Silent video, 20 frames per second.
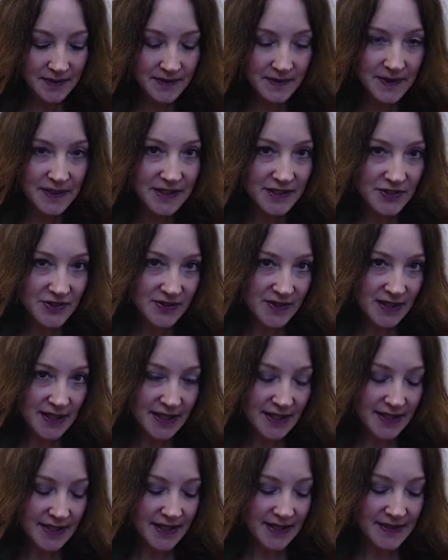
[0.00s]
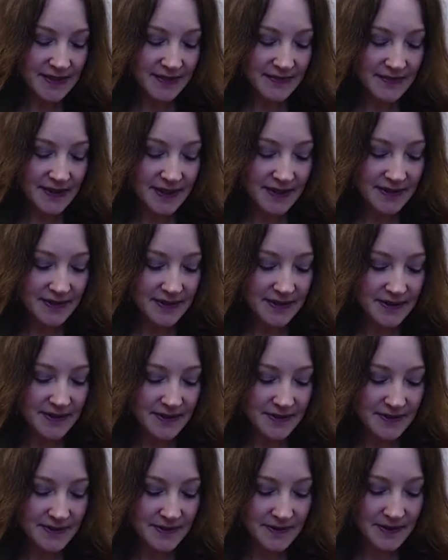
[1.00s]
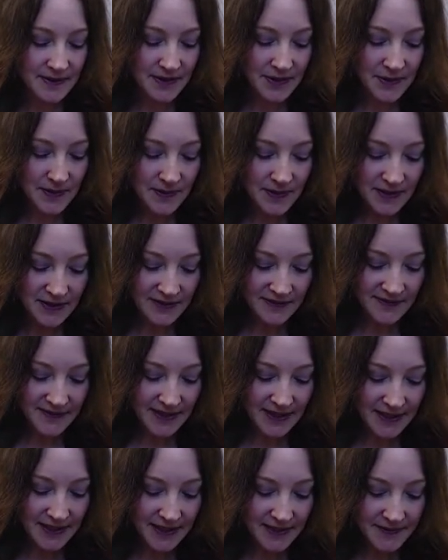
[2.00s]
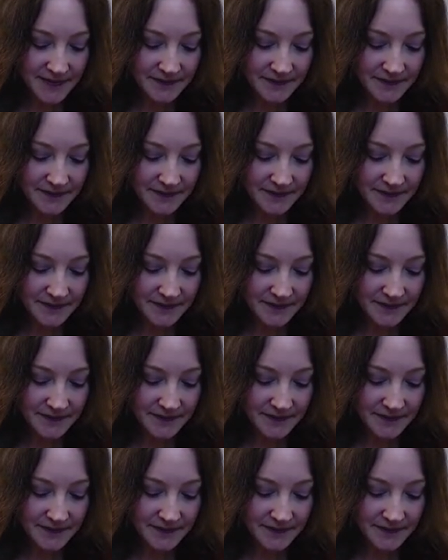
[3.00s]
want to try as a writer to qualify